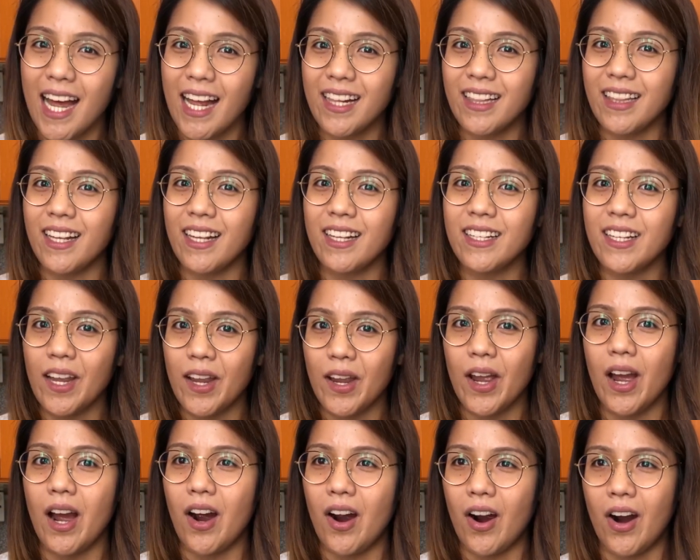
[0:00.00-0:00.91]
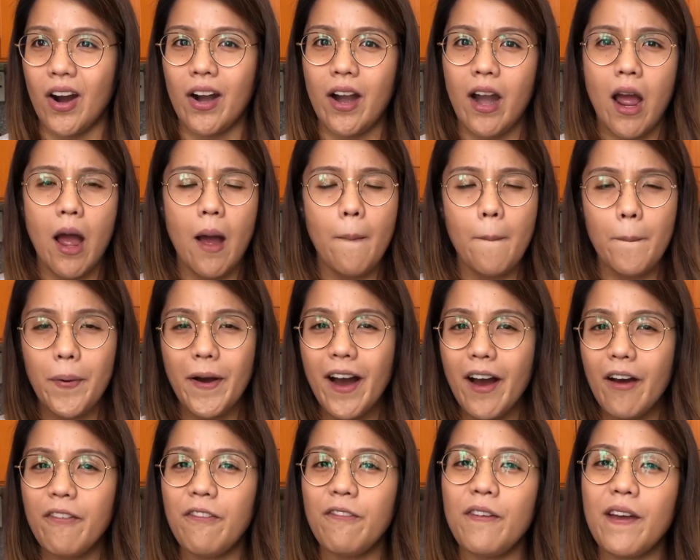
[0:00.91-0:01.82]
I think they are
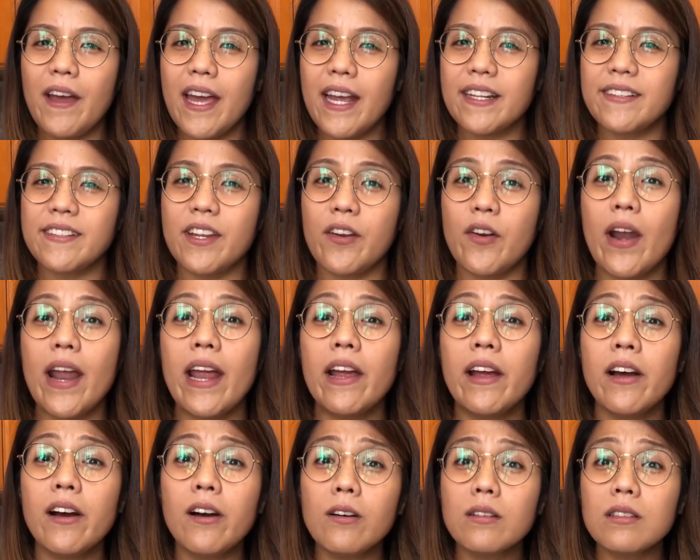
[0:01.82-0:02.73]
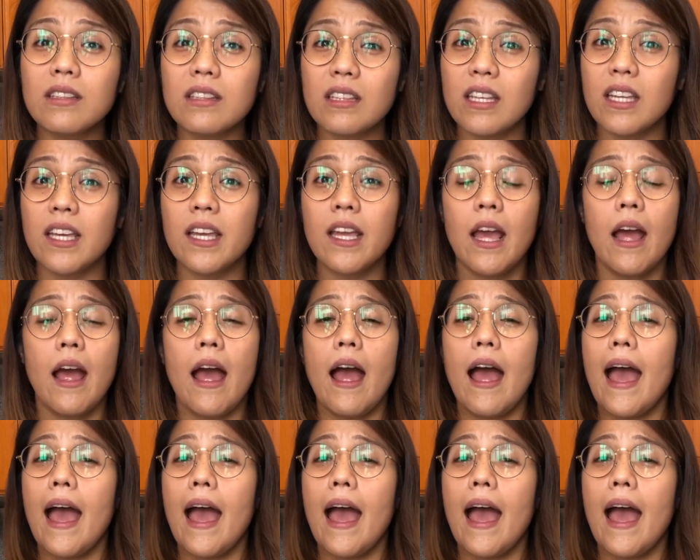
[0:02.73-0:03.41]
perfect, they're healthy,